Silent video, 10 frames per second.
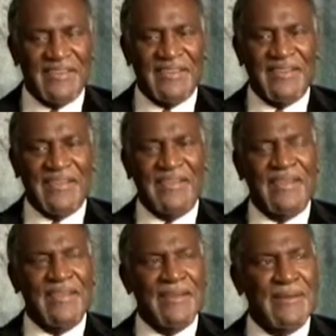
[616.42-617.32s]
Uh,
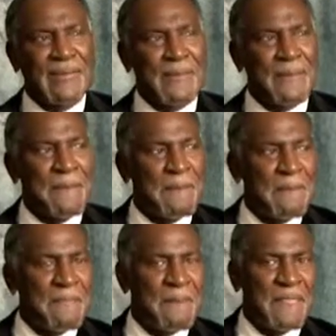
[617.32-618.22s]
and
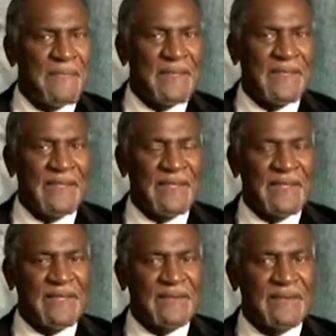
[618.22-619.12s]

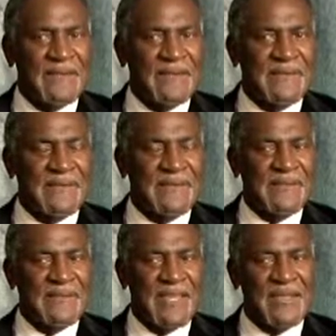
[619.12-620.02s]
he uh
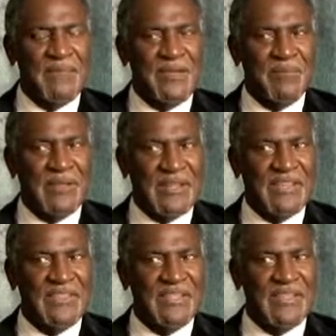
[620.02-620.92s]
came there
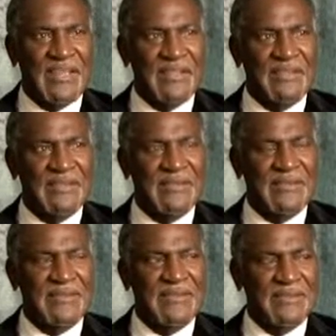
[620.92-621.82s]
believing that he,
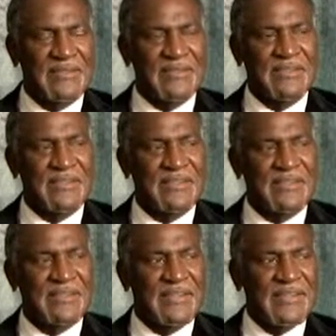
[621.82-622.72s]
uh, he could.
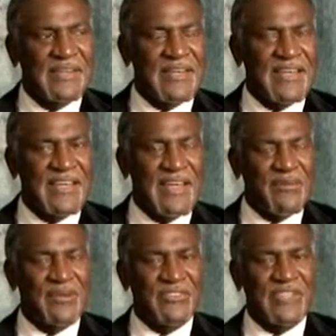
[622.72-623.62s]
I
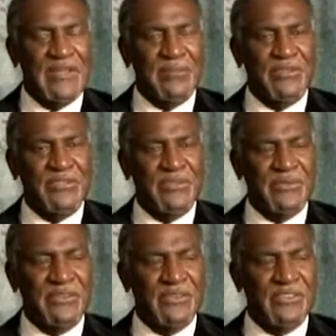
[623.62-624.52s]
was able
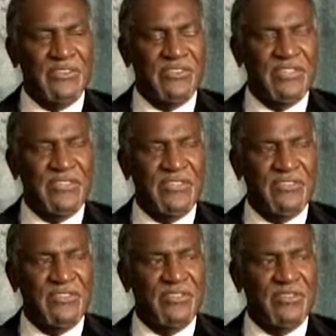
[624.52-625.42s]
to, uh, to see the
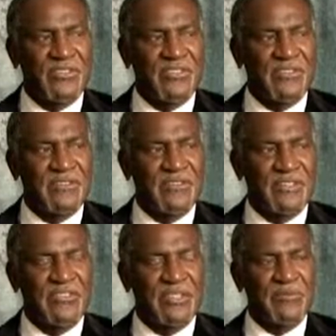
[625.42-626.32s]
institution,
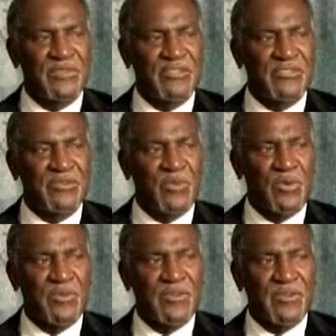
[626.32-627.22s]
in some sense,
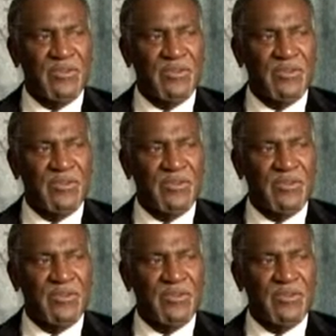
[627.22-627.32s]
quote,